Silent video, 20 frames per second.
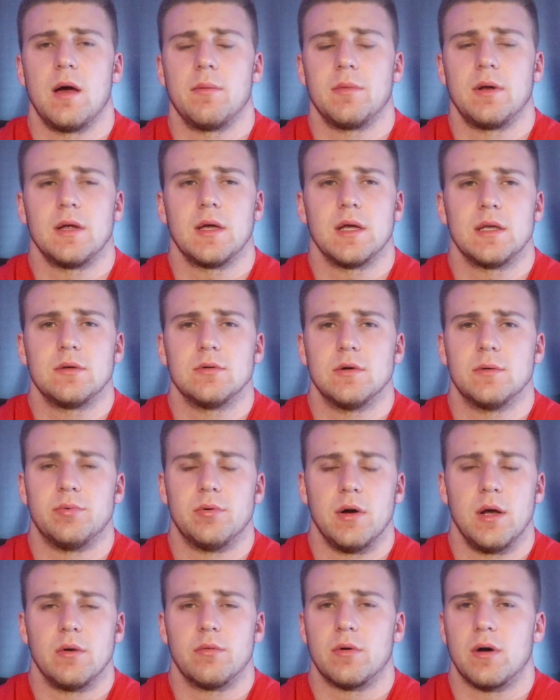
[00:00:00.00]
I'm going to get to a
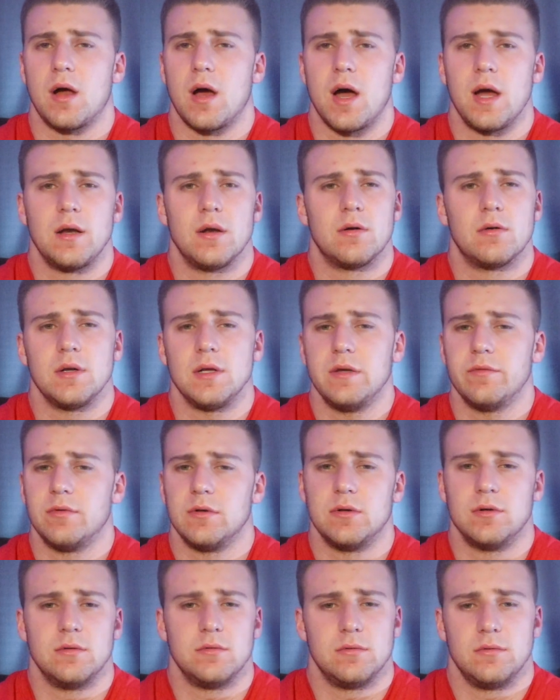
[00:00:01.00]
point where I don't
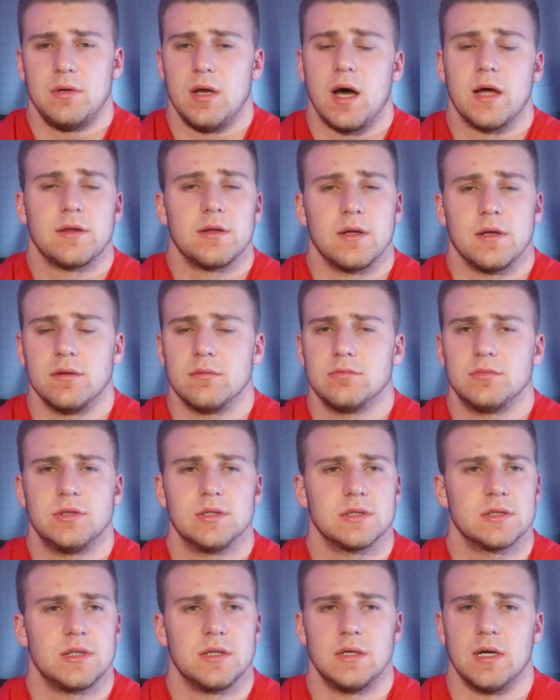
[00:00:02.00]
even, nothing,
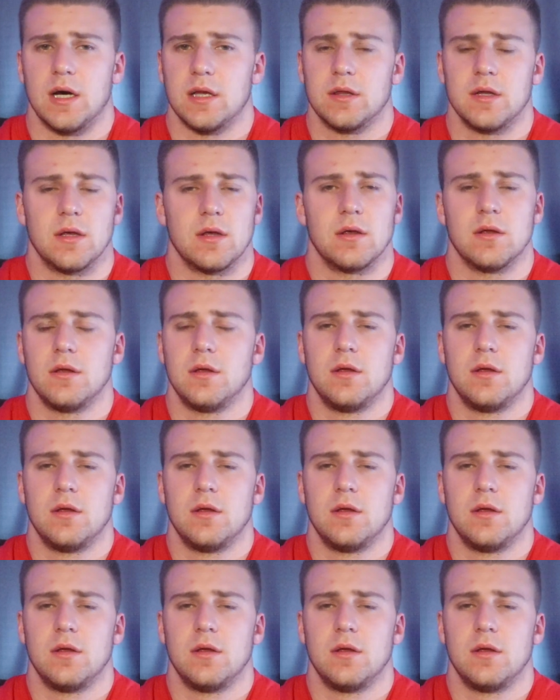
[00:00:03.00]
just nothing.